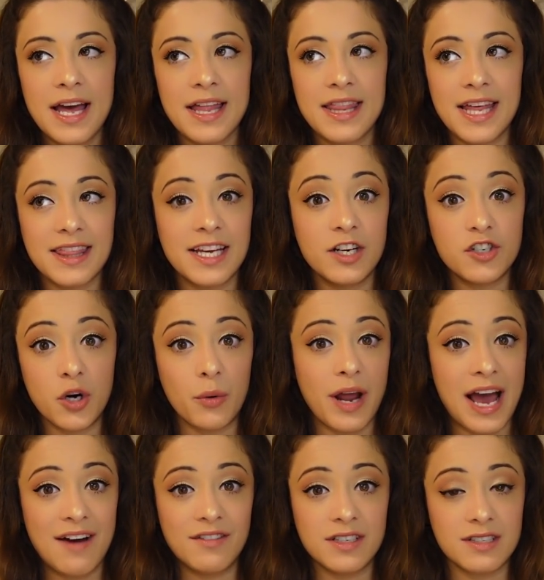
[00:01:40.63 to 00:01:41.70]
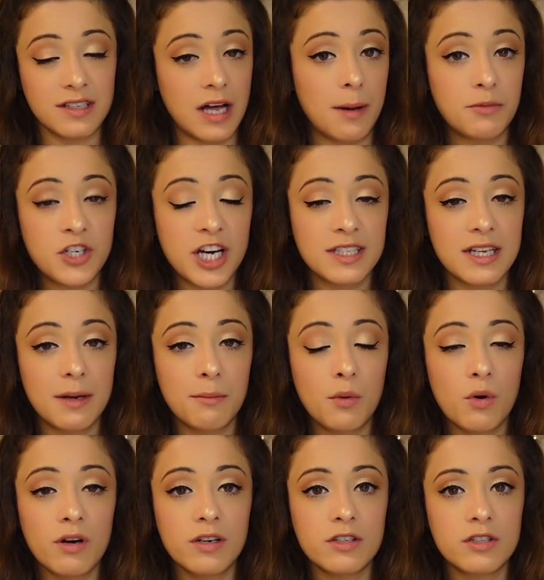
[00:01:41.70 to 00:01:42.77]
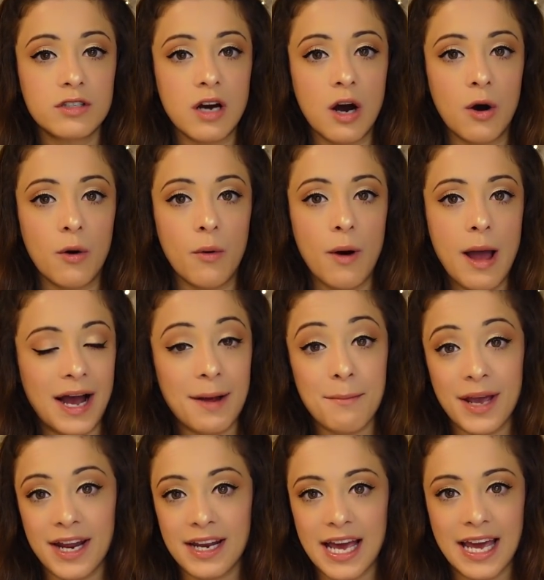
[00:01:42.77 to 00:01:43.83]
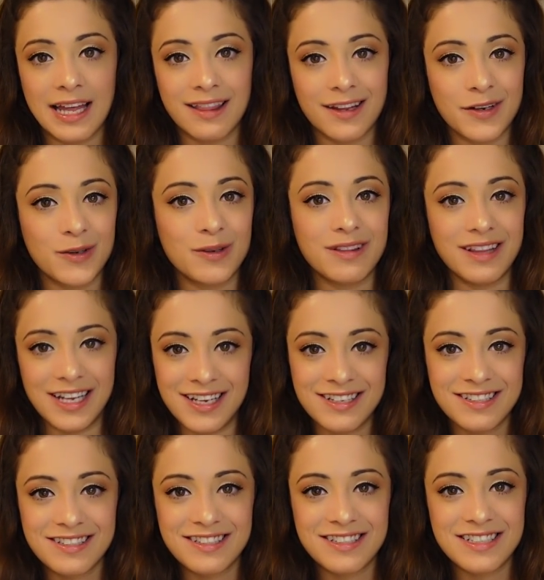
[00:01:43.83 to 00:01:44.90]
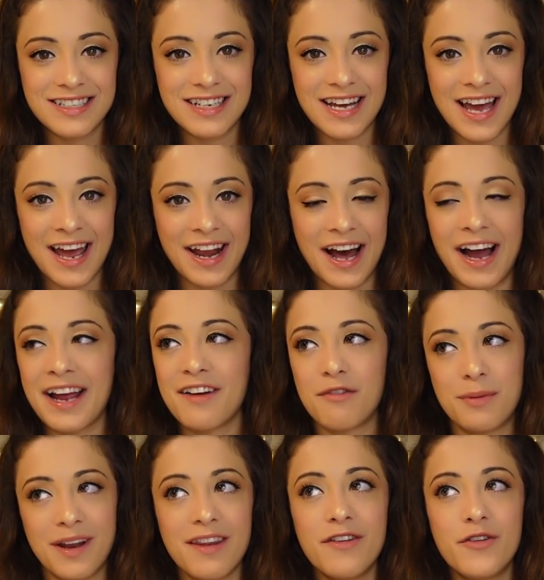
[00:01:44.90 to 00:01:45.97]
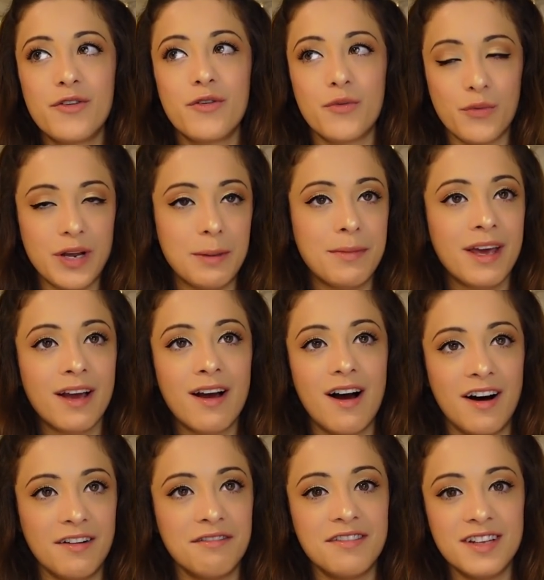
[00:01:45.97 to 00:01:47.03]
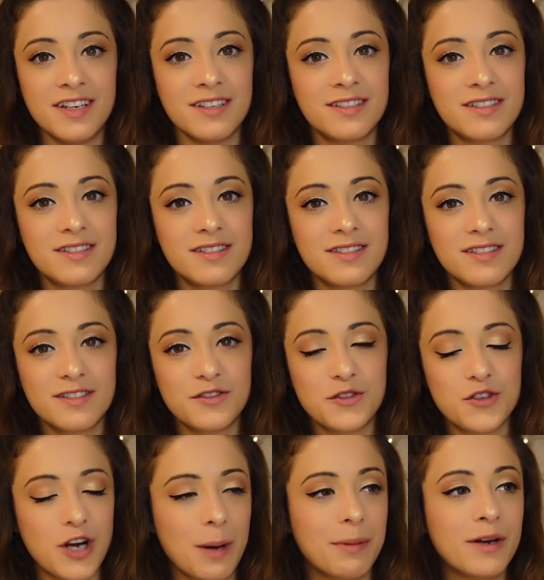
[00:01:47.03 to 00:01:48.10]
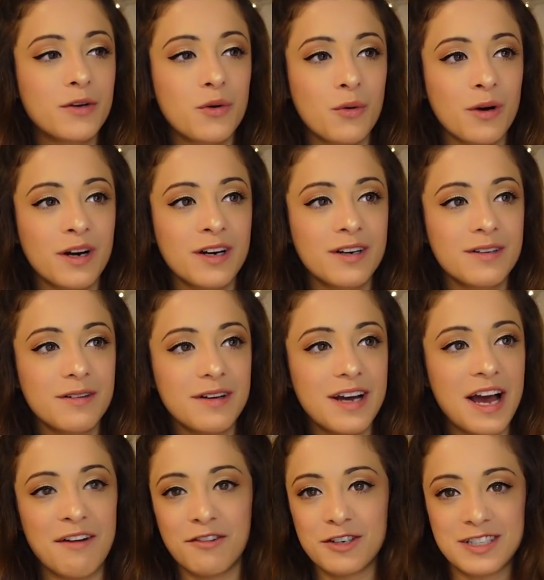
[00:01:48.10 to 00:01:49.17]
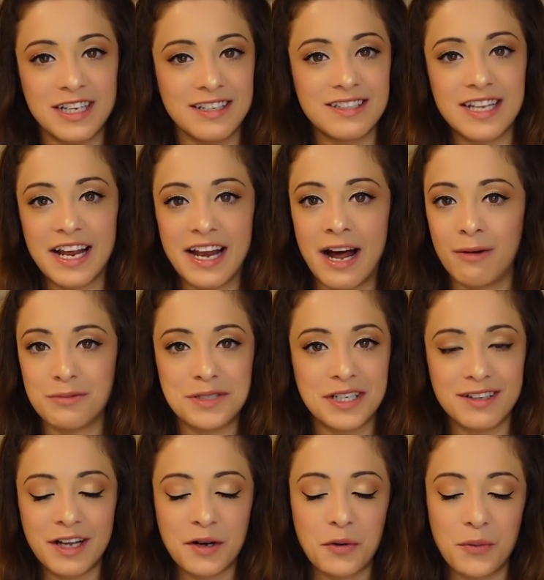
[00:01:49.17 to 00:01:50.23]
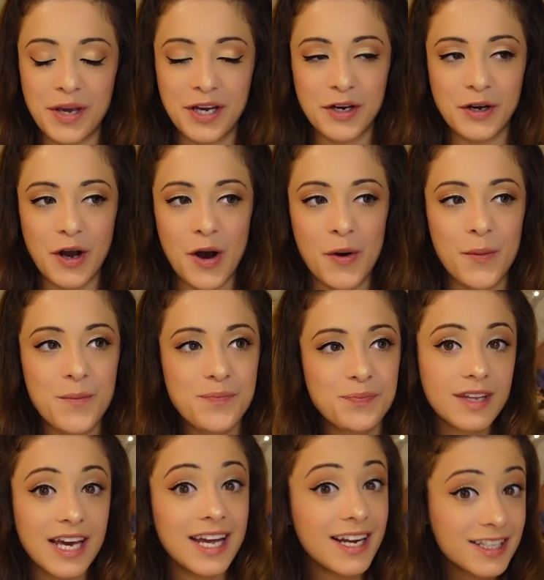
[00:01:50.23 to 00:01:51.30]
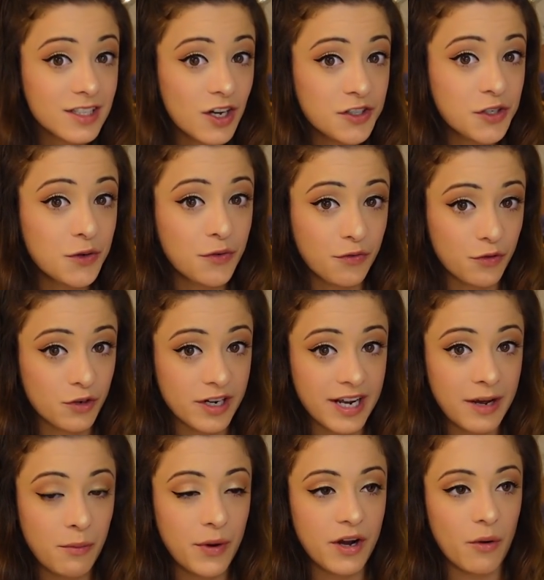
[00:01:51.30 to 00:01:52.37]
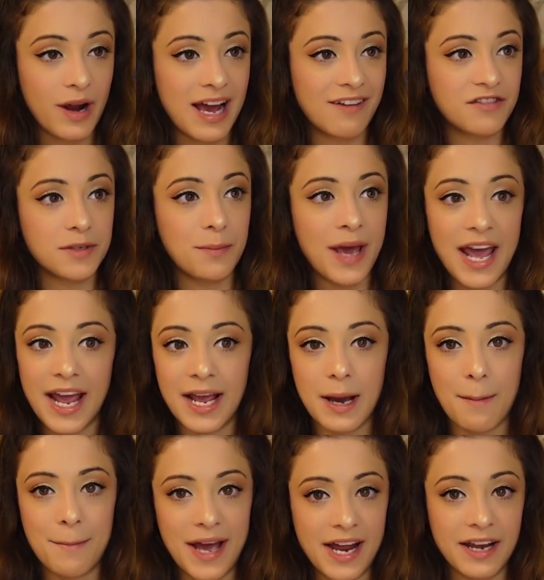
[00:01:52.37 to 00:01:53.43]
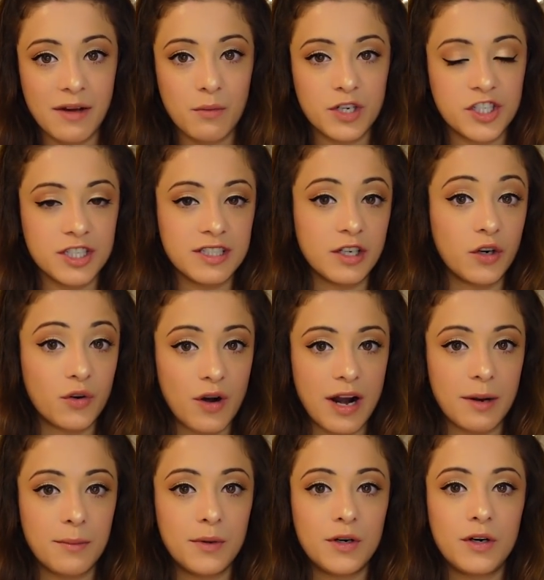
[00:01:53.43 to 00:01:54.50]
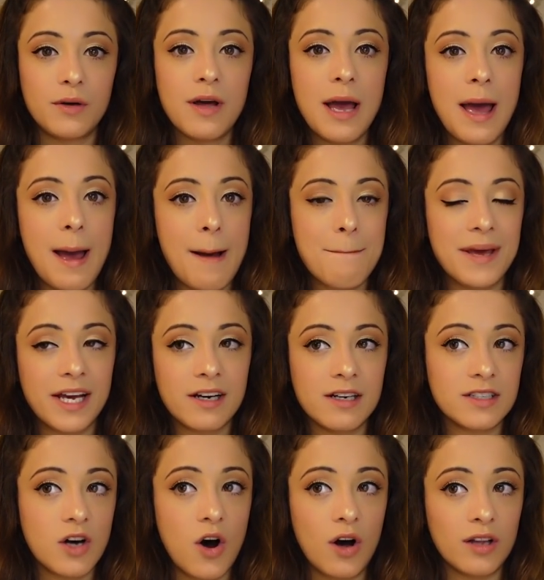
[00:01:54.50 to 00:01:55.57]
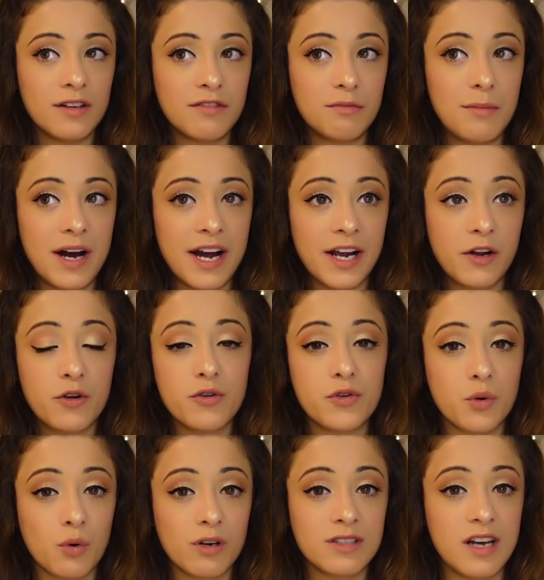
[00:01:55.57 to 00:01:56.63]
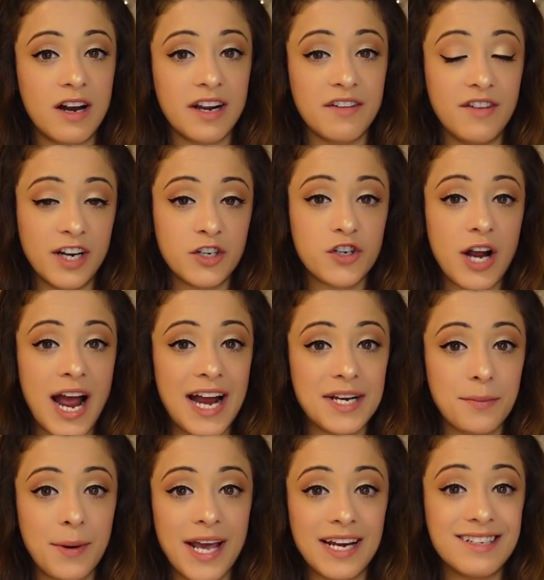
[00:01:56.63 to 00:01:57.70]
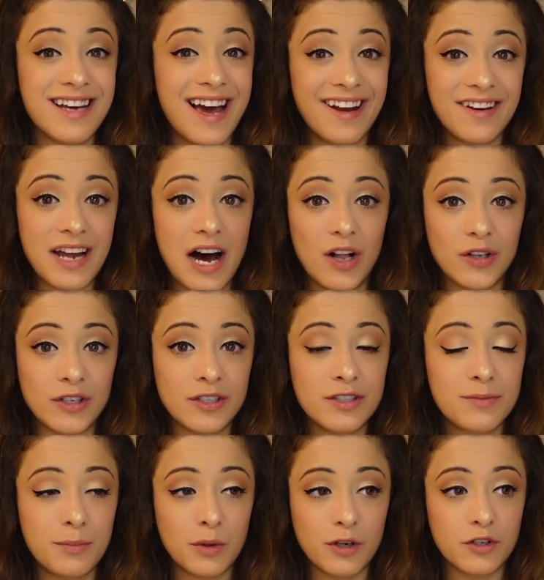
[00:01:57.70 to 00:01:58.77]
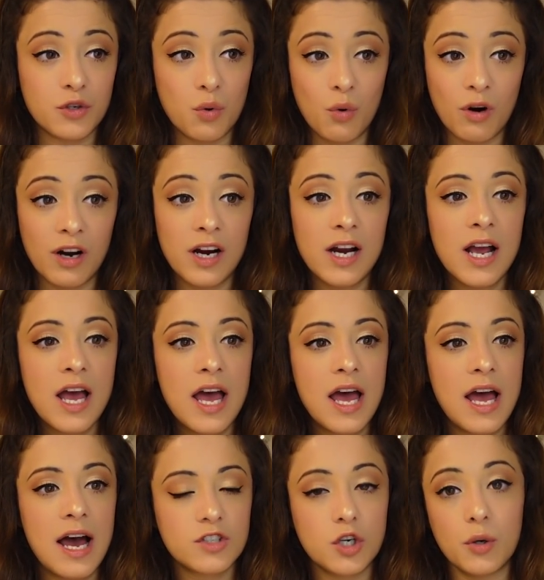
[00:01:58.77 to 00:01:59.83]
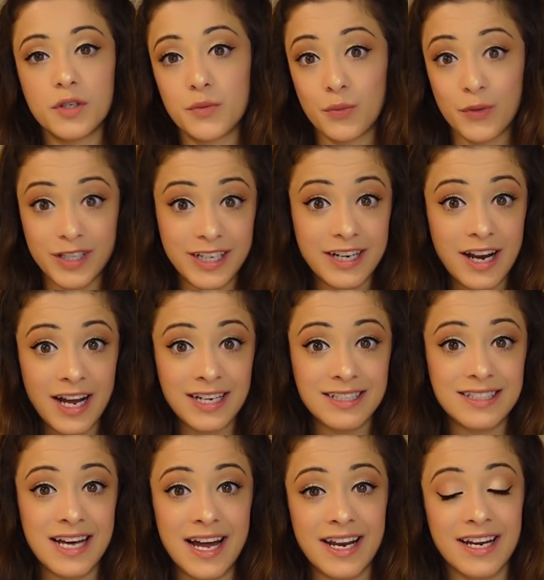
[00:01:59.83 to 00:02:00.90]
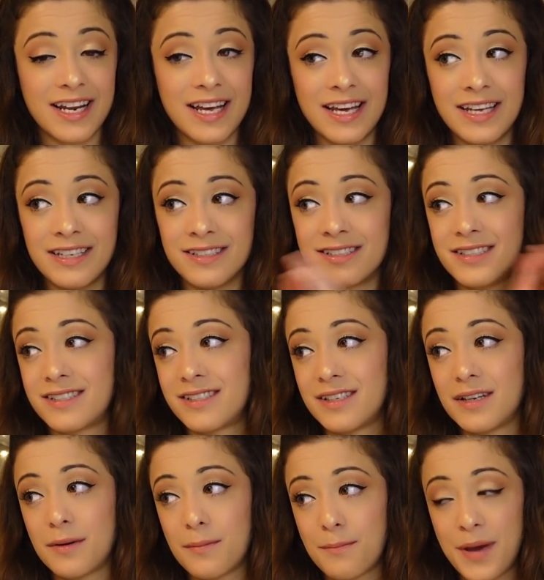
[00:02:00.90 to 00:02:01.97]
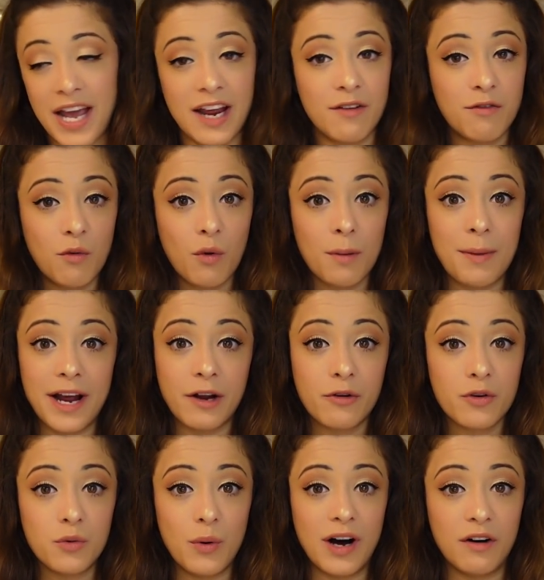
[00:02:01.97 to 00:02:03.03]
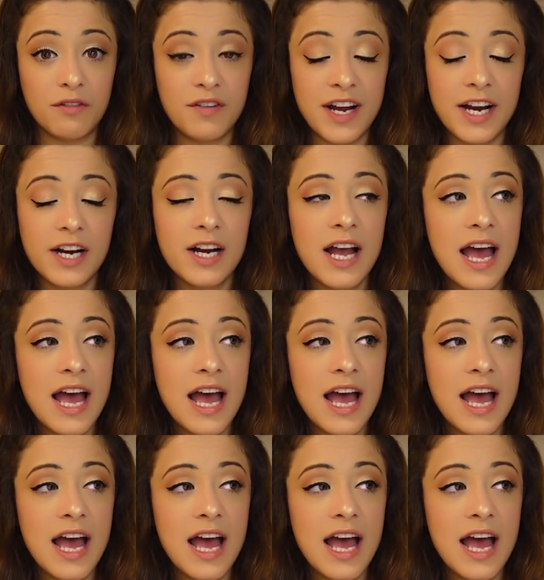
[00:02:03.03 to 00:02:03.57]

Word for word: that they don't have in slop chests on board. So I made a little list and I have been dreaming of this shopping tour ever since they announced it like a week ago. It is also free. We don't have to pay a penny, which is incredible because all of my crew tours on Adventure, I had to pay $10 per tour. So it's really nice that it is paid for by crew welfare.